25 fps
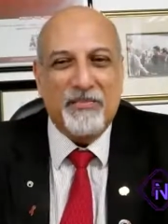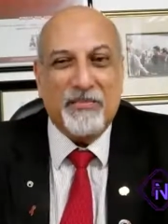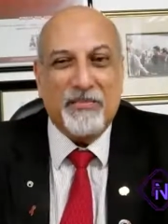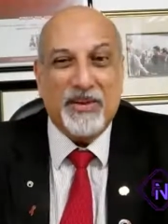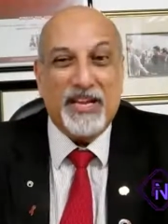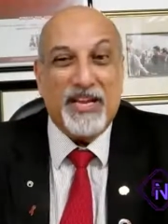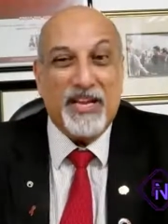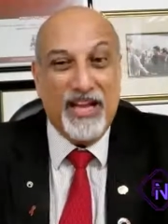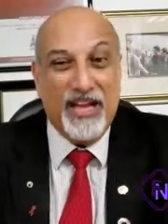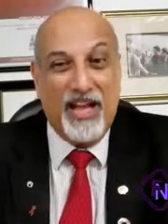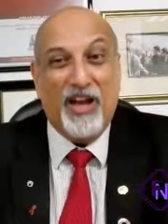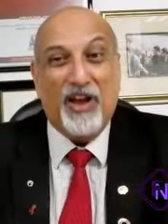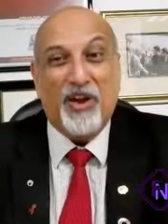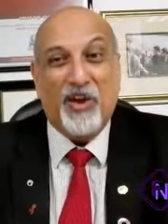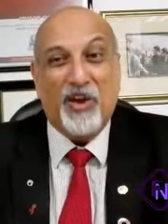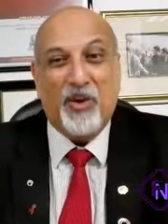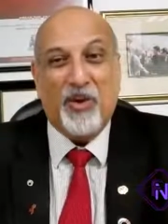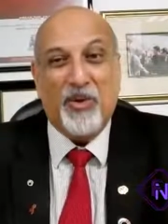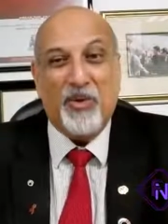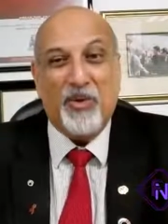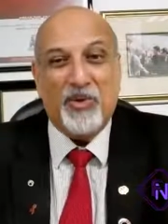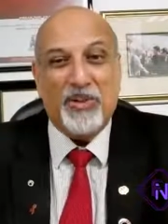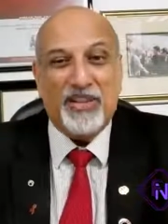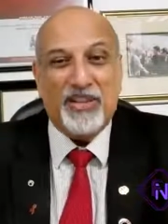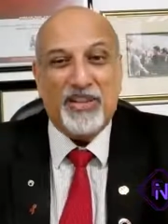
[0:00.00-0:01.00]
But
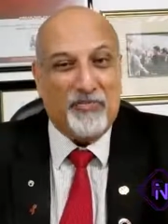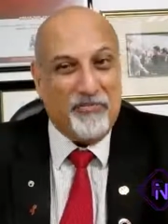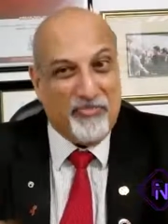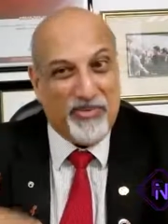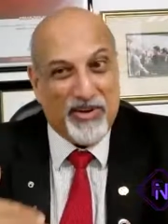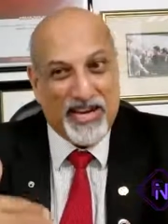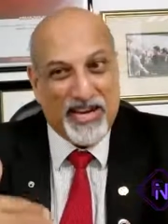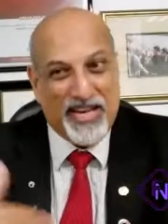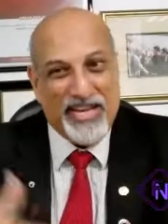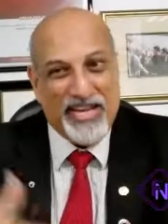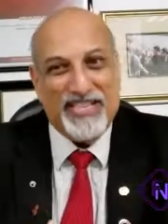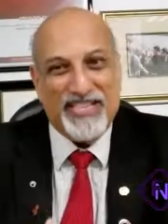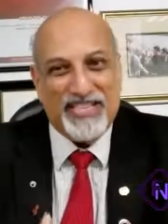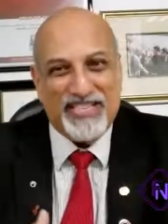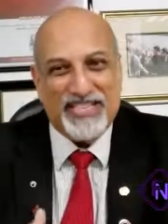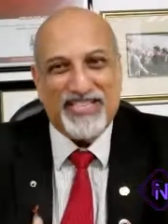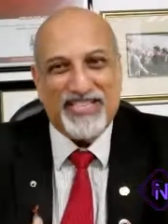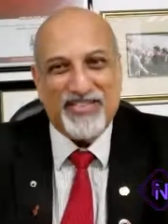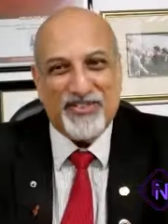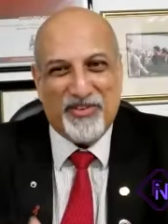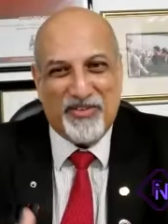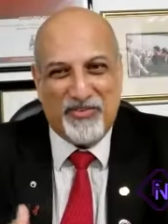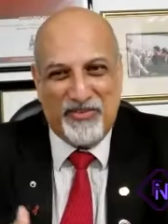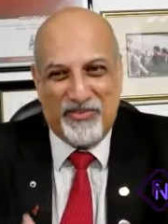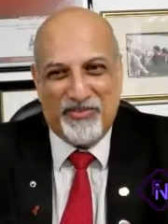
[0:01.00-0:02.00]
now the
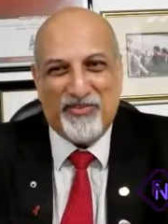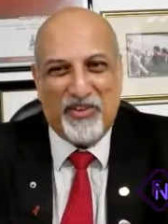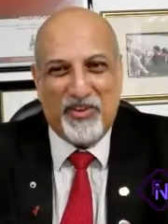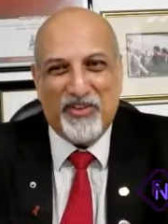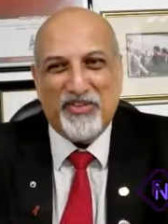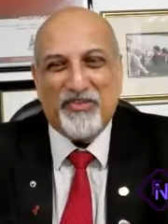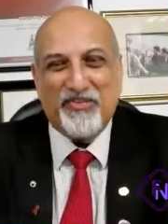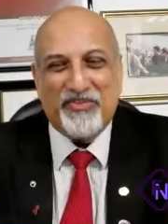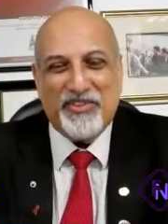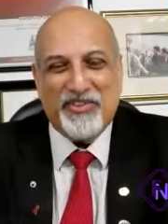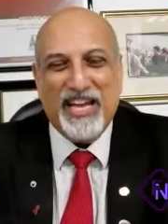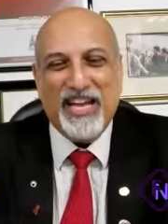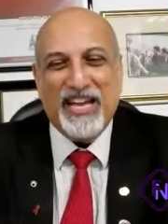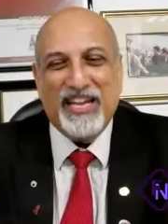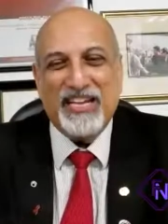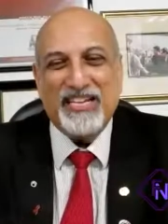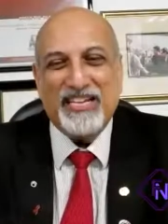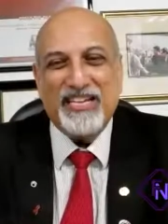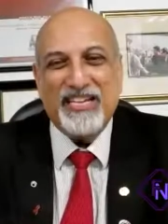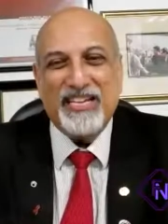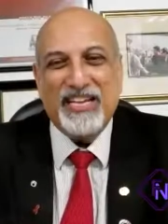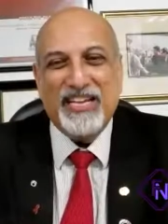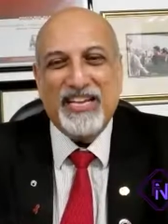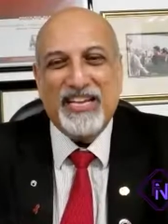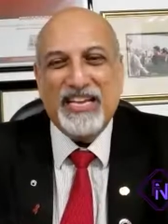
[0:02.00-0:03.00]
price of
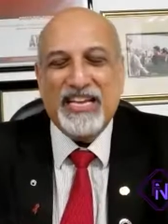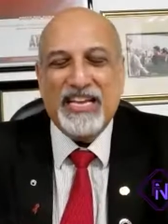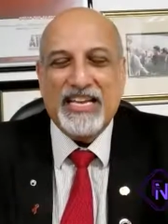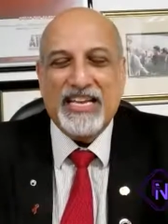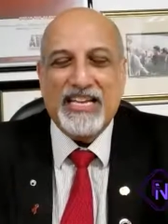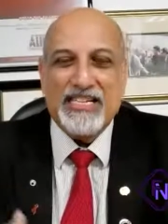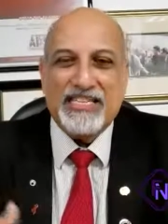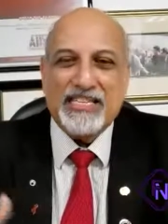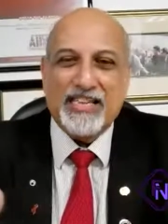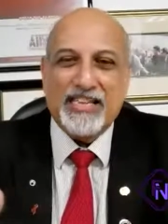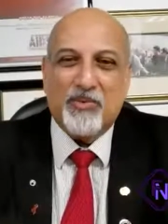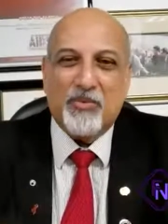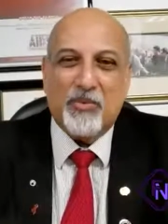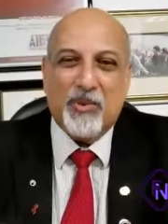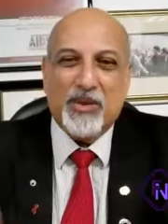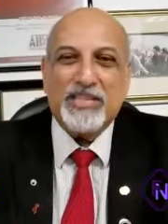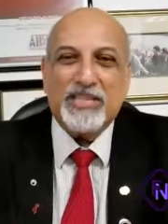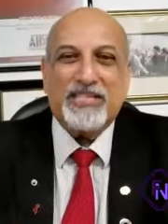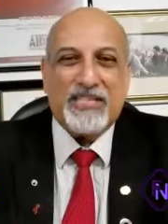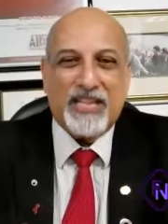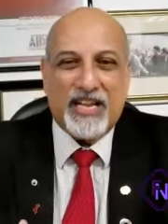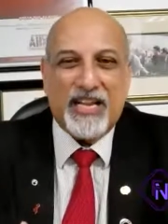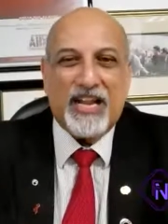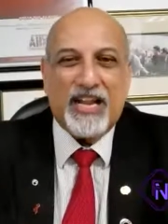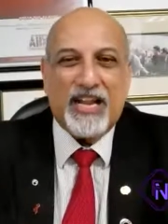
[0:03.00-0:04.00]
that is that
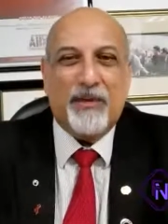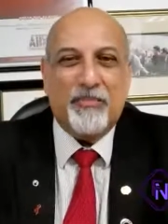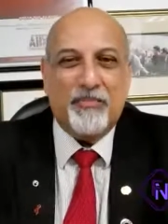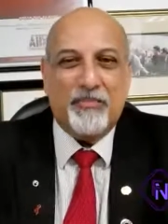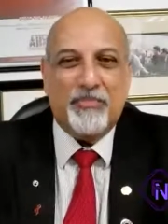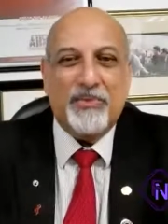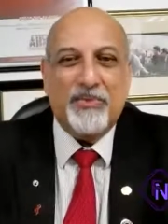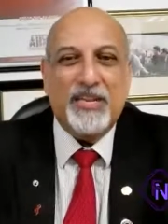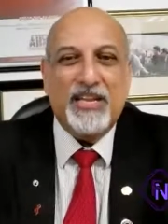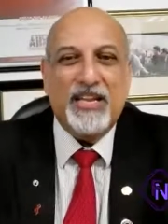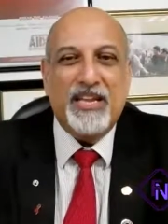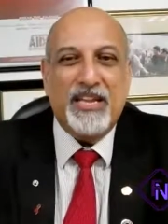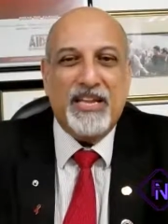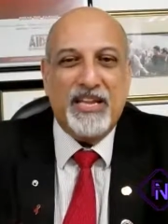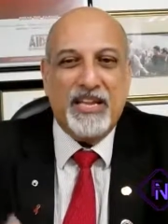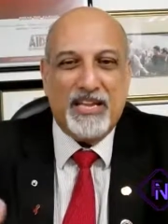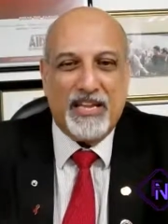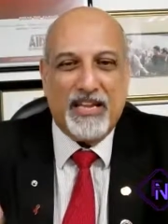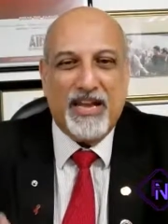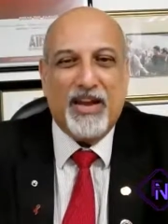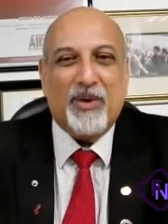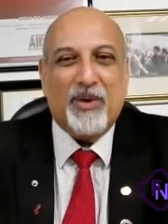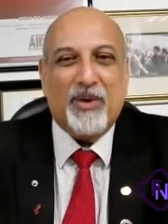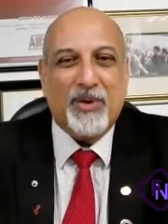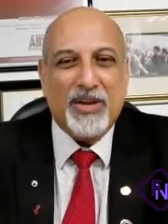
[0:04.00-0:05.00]
once the company
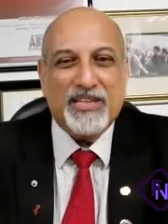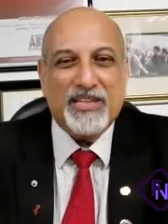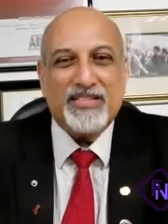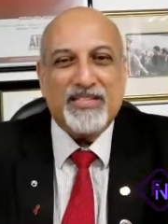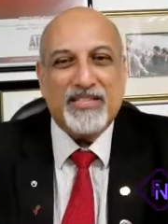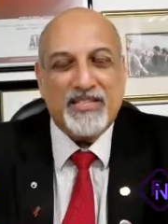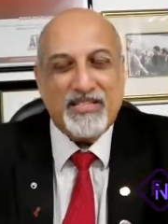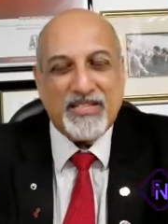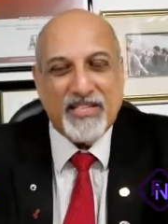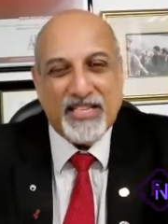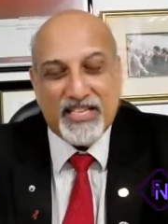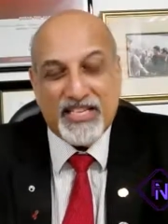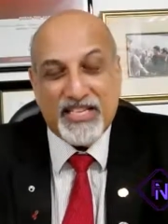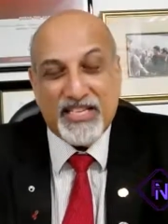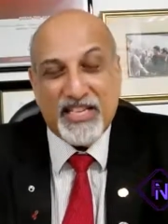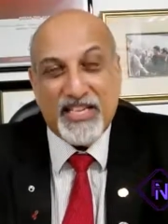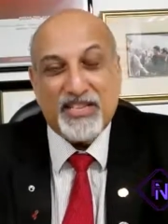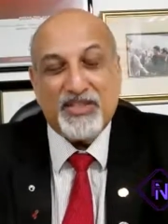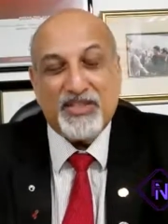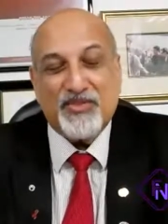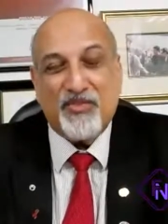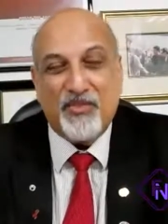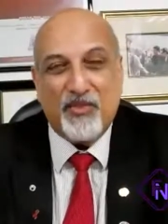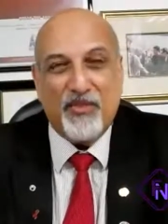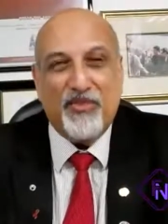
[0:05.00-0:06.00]
now has a
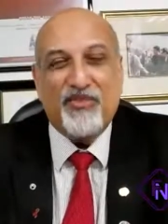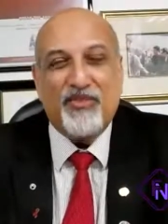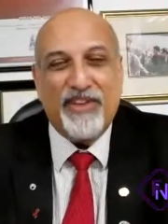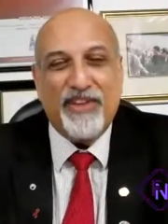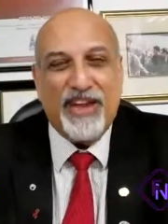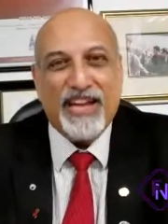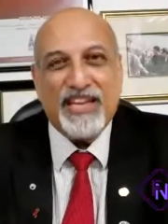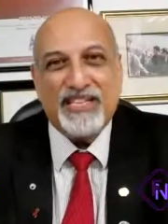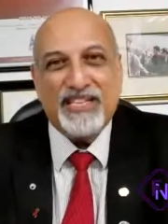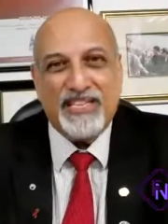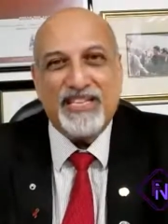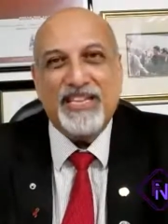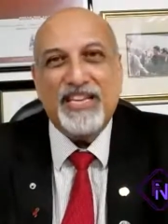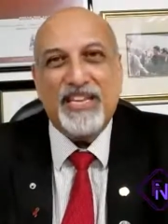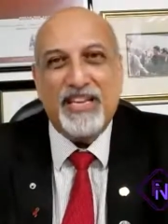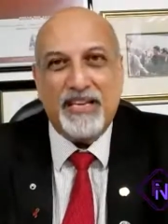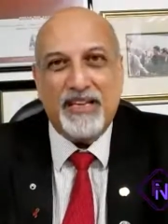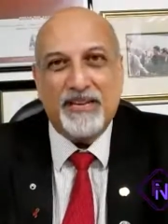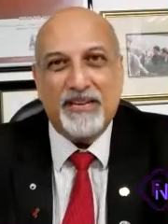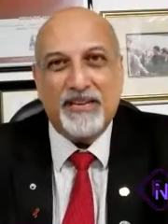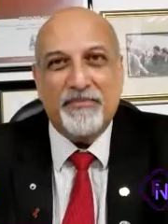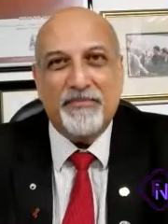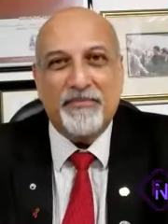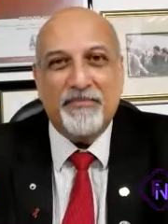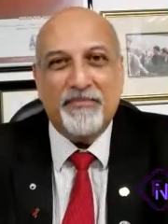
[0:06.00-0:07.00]
successful
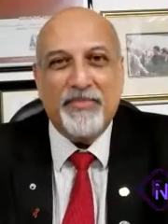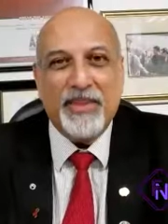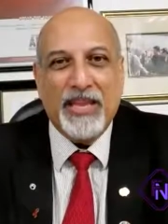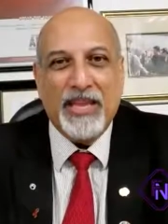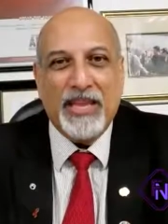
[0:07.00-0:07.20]
vaccine,